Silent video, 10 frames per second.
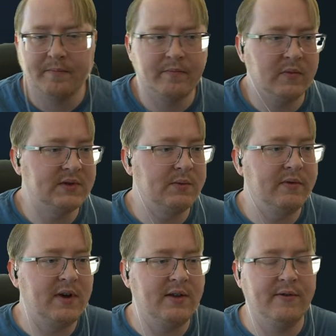See,
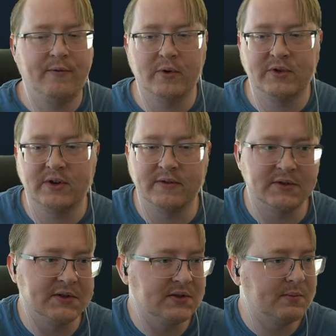we've got the four
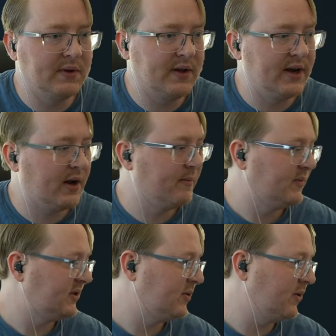services, but like
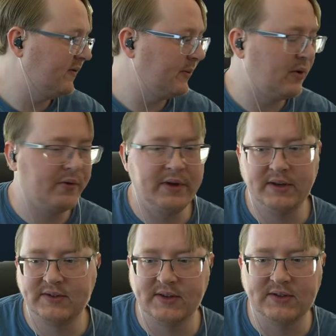two of them only
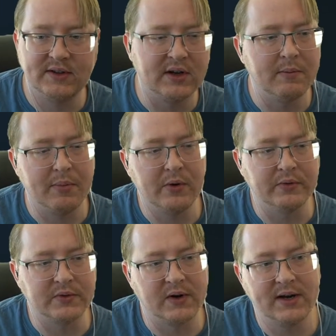exist in the
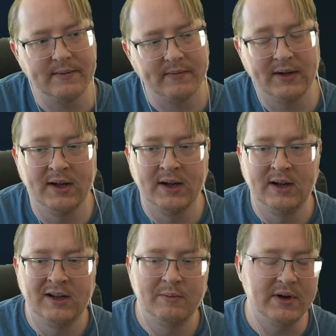compose, right?
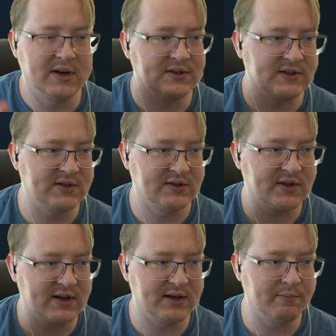Because it's just
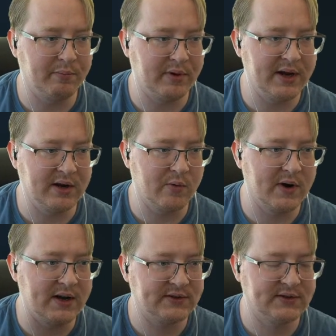like a blank
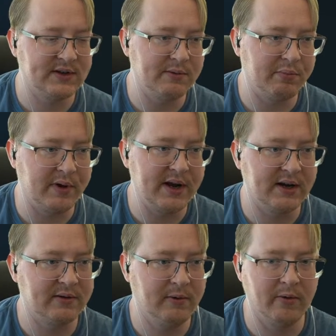quest and a
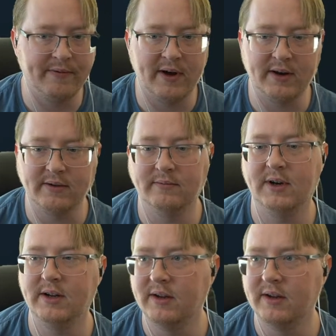blank Grafana, right?